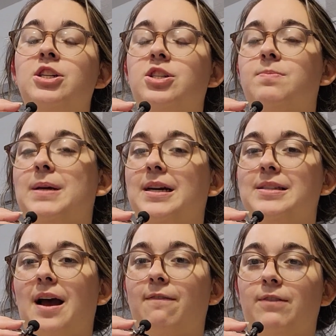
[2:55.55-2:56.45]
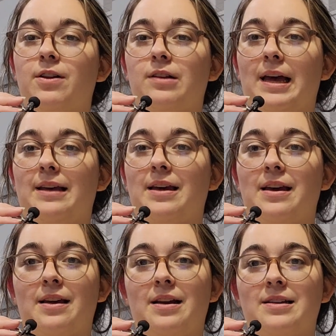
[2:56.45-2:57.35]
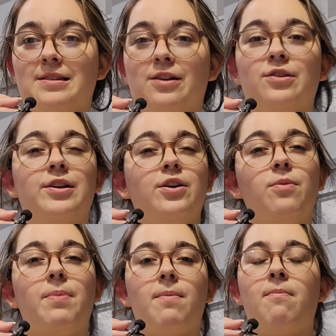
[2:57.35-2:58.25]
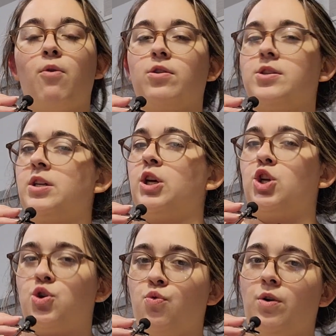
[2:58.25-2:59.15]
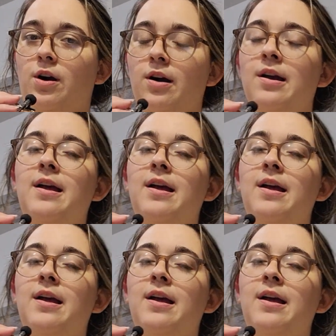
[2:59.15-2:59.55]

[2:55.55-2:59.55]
just because I feel like it is a little bit more secure